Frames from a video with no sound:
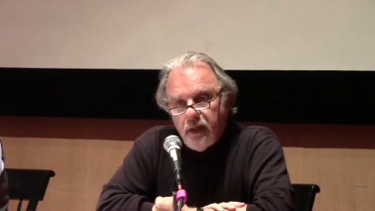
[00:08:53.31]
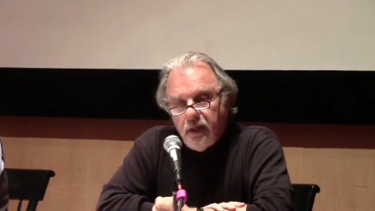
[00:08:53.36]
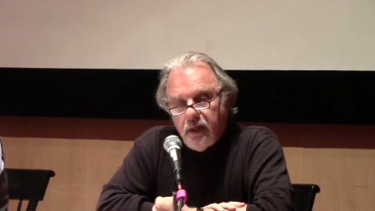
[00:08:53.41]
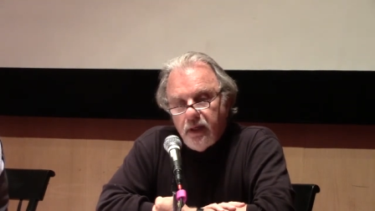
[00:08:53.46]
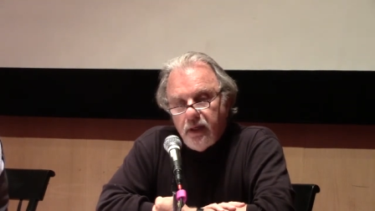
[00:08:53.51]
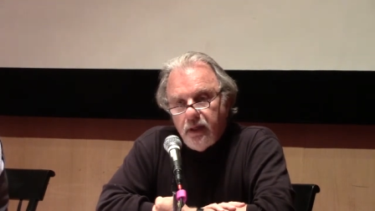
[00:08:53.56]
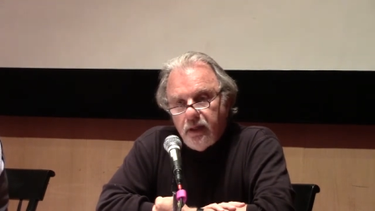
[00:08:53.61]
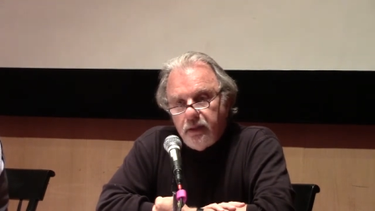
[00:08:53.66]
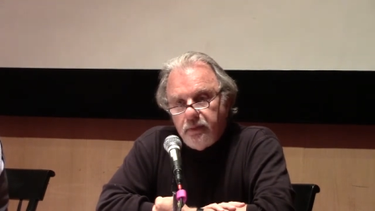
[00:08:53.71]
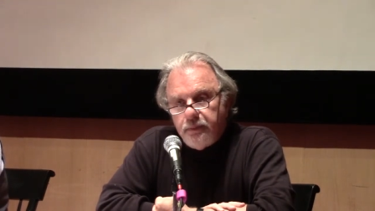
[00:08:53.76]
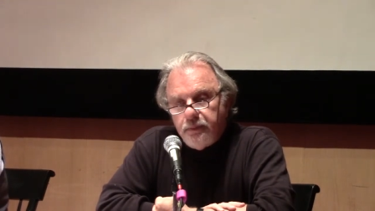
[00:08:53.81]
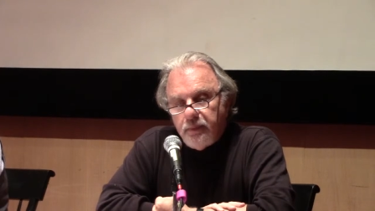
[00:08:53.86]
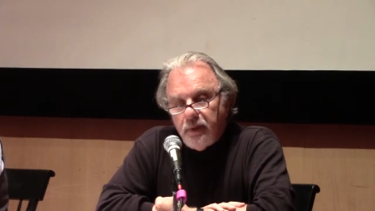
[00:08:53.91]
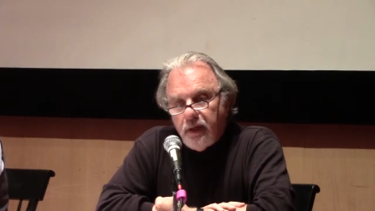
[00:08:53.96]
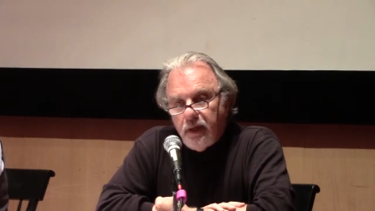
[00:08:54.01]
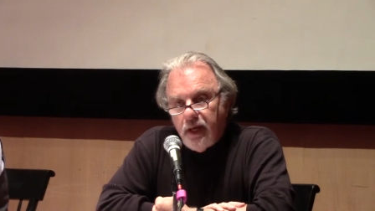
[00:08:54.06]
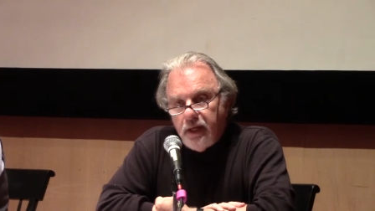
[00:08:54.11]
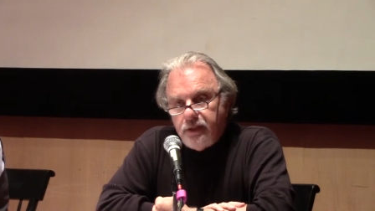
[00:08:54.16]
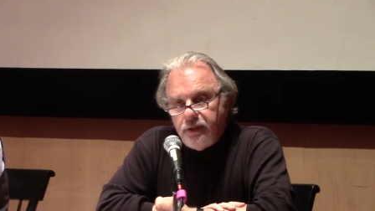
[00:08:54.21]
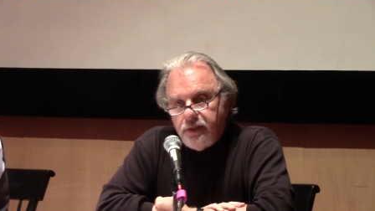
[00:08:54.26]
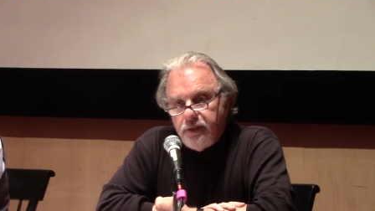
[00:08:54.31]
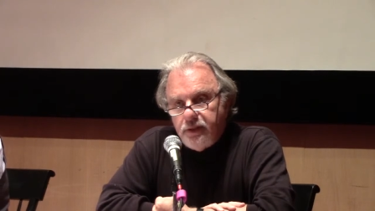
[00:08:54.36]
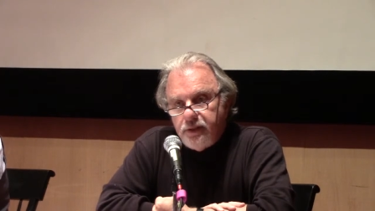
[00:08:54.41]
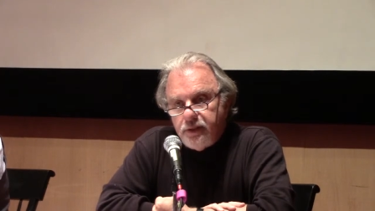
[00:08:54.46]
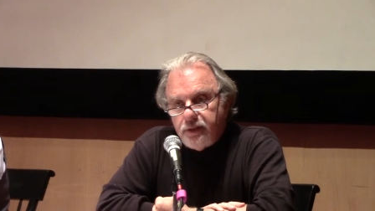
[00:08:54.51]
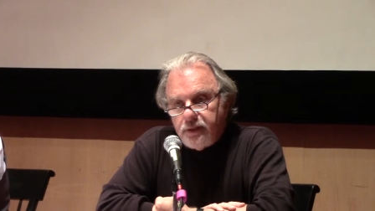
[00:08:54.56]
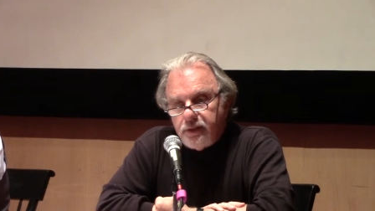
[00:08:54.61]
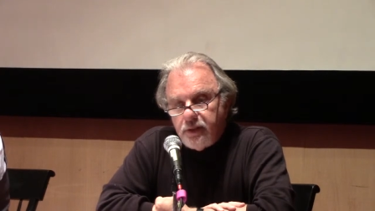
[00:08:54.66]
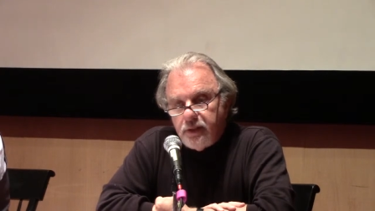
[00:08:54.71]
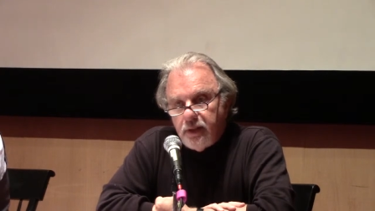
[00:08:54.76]
Uh,
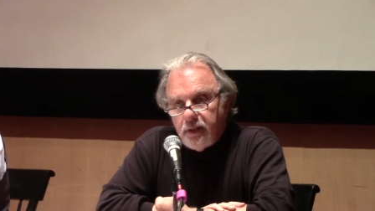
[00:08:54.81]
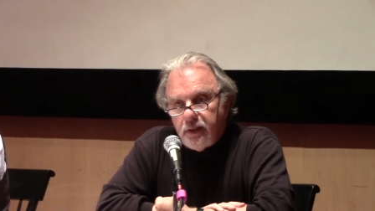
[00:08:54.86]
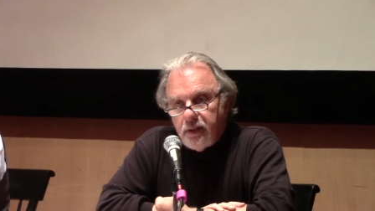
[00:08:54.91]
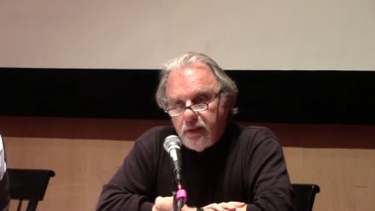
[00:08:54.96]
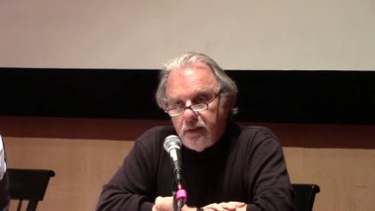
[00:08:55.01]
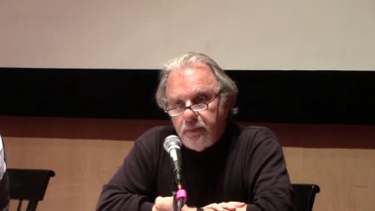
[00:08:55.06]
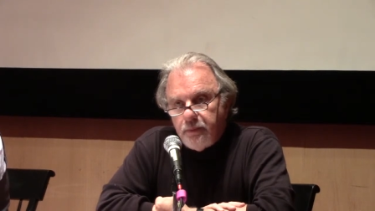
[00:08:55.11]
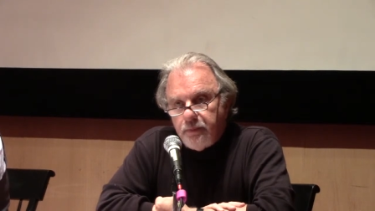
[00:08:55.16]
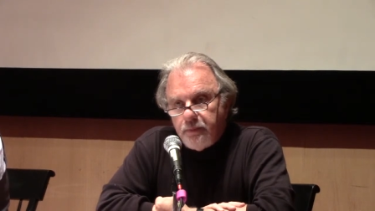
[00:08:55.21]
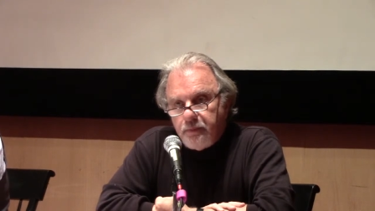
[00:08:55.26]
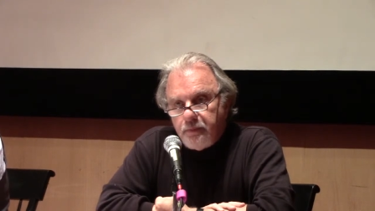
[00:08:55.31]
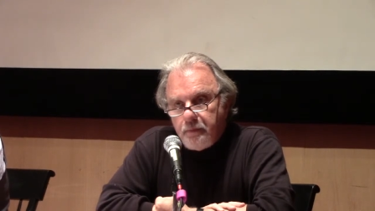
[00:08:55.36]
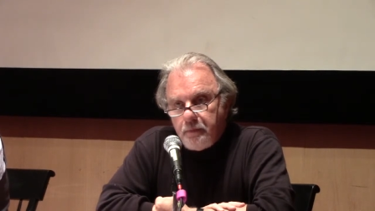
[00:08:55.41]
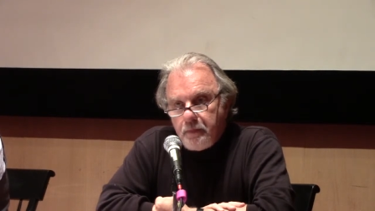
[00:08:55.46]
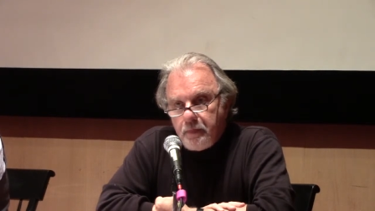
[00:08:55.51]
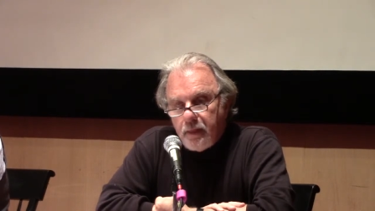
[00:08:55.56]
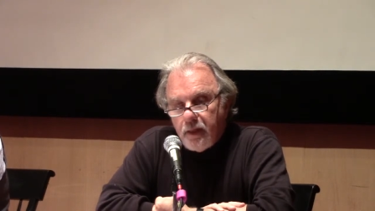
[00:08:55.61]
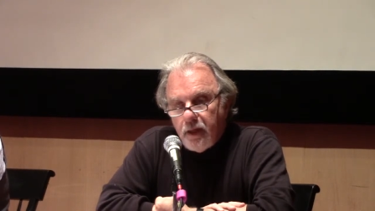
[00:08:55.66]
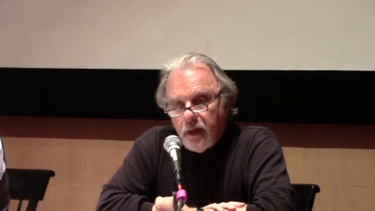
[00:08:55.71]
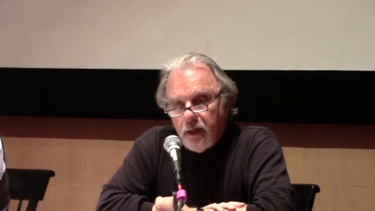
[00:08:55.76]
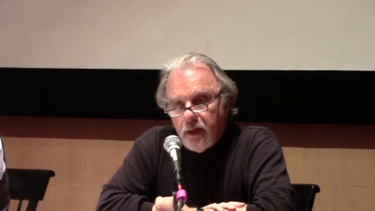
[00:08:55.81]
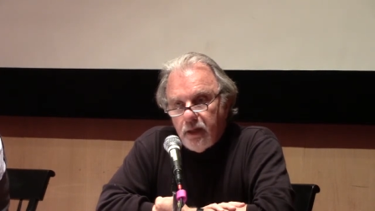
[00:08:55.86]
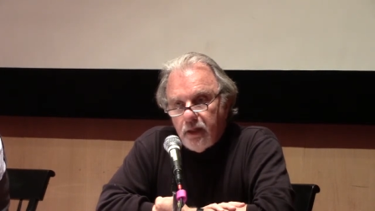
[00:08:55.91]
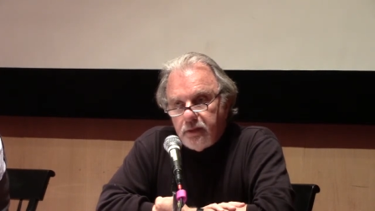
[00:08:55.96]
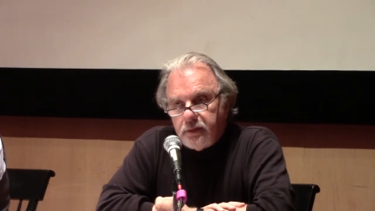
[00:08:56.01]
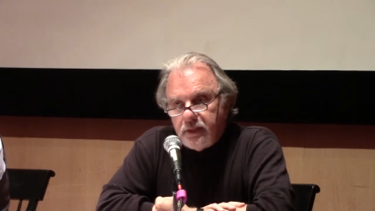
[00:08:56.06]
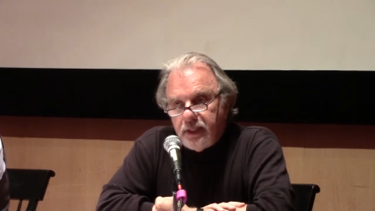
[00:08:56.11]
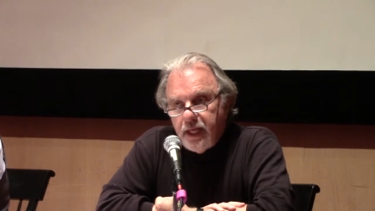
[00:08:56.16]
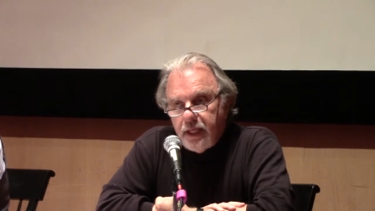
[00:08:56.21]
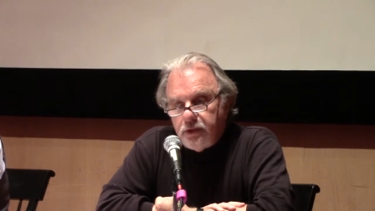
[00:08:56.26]
ISIS uh,
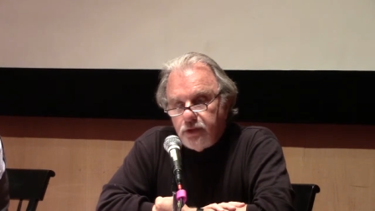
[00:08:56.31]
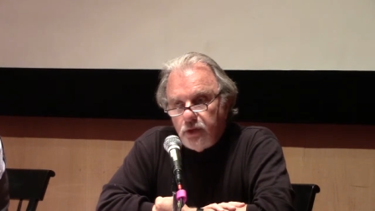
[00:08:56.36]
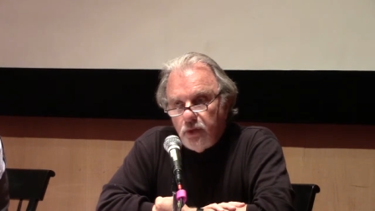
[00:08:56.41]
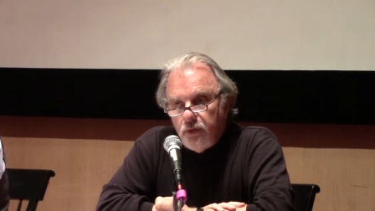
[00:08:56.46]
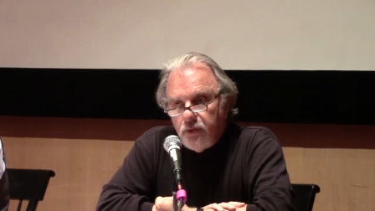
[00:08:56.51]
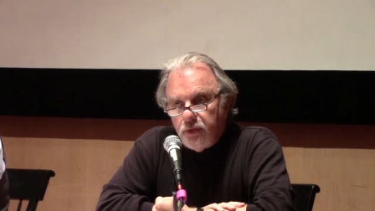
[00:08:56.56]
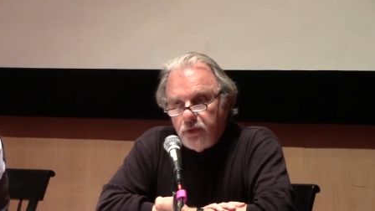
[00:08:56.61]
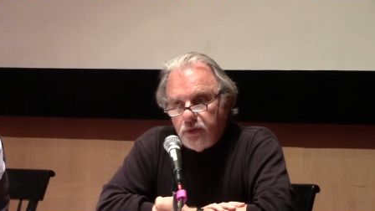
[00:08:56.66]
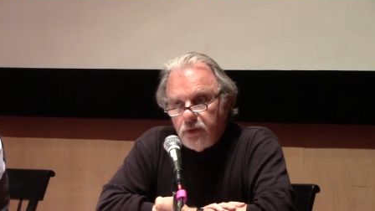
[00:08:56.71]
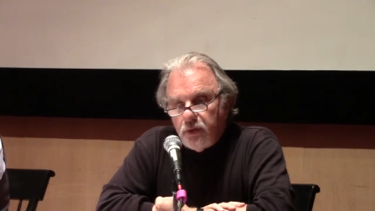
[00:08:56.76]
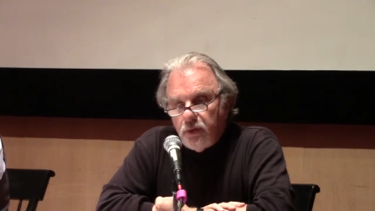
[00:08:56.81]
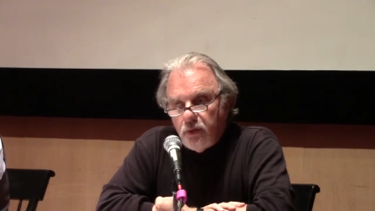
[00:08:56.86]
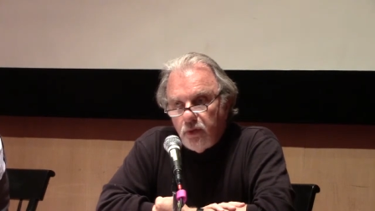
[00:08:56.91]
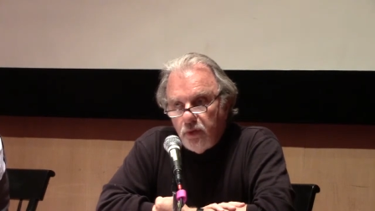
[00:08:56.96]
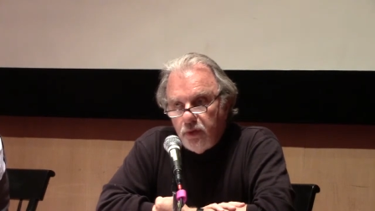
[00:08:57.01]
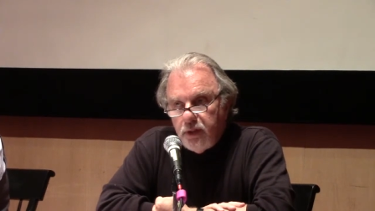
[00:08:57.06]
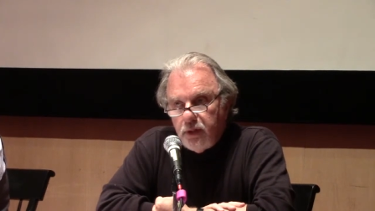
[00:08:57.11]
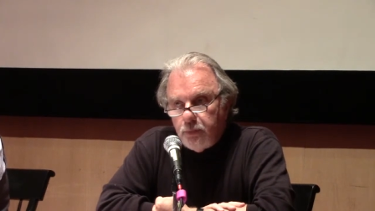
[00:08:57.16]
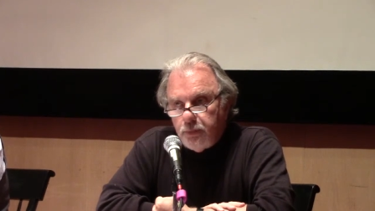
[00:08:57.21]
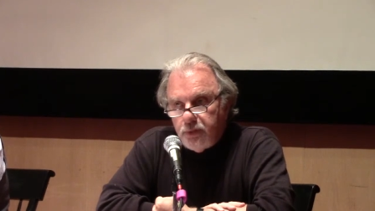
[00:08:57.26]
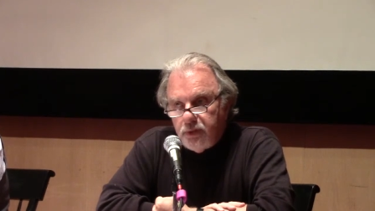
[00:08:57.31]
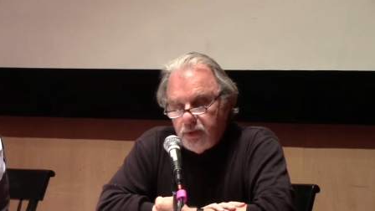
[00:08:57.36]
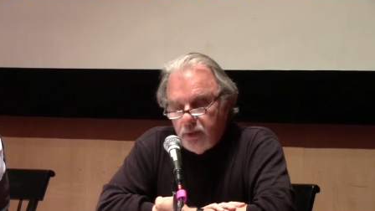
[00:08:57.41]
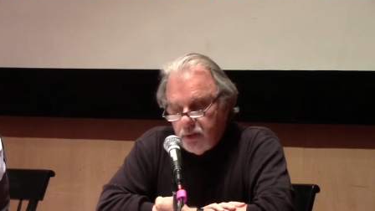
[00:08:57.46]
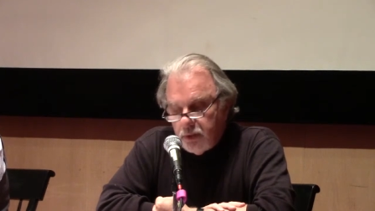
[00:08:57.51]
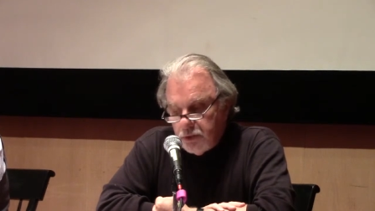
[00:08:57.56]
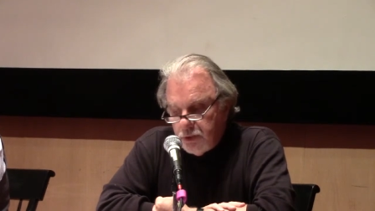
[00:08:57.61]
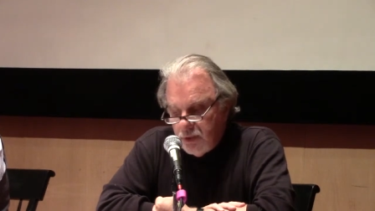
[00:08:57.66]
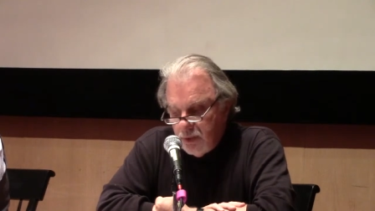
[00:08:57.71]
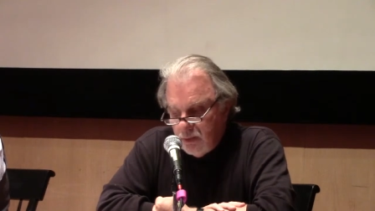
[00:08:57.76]
uh, takes over oil
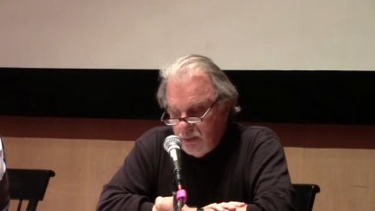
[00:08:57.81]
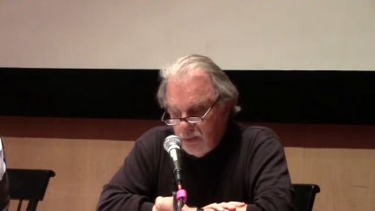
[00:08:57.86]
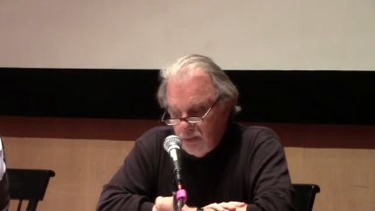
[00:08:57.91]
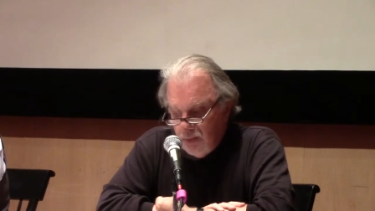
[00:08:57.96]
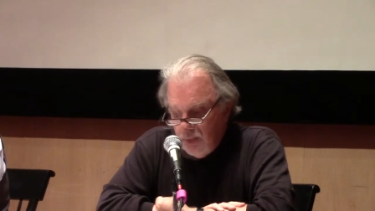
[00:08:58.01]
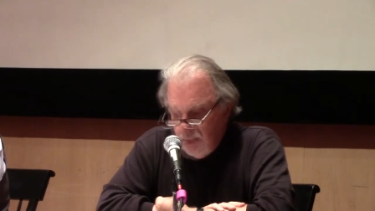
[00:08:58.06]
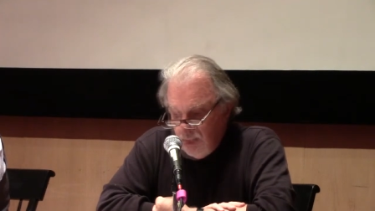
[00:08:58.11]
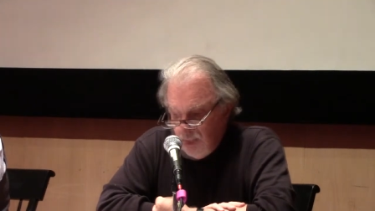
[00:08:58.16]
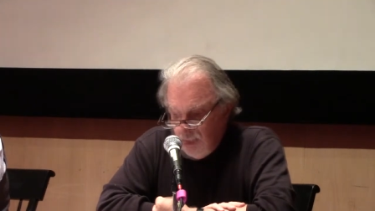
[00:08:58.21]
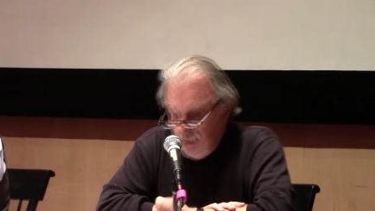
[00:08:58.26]
production,